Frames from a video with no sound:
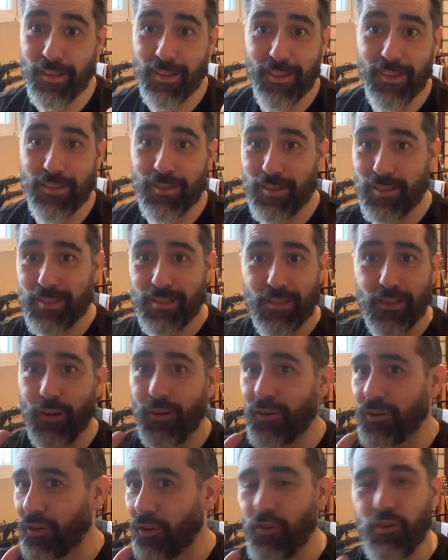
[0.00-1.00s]
You just
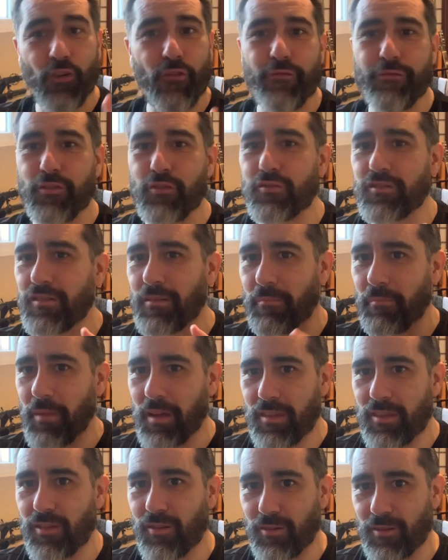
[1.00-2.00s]
don't confuse the
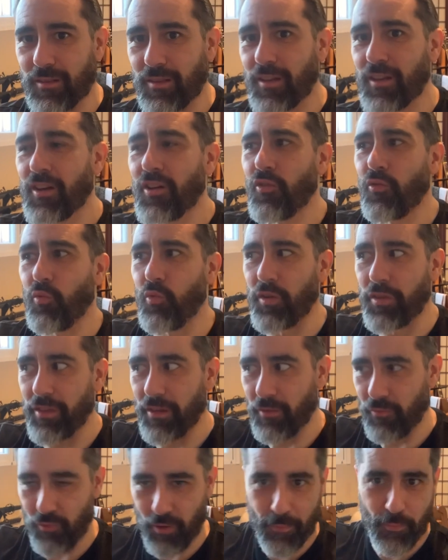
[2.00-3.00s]
method
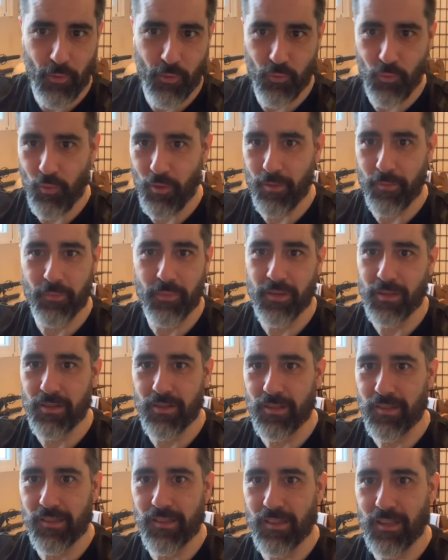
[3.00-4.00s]
with repertoire,
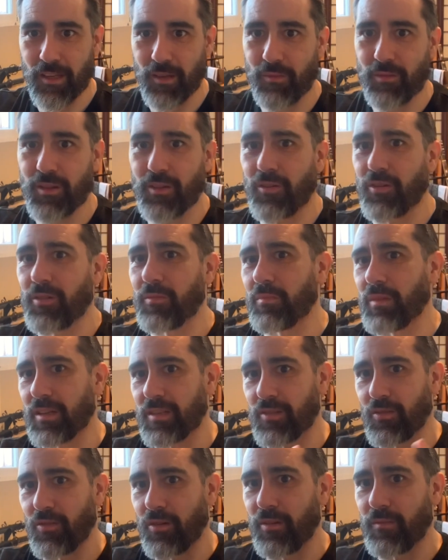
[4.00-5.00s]
because even though it
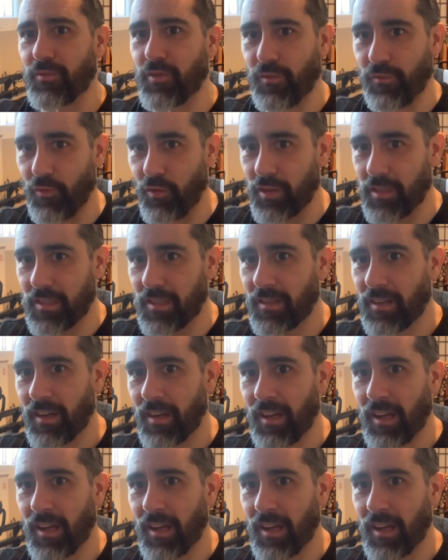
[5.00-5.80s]
makes your voice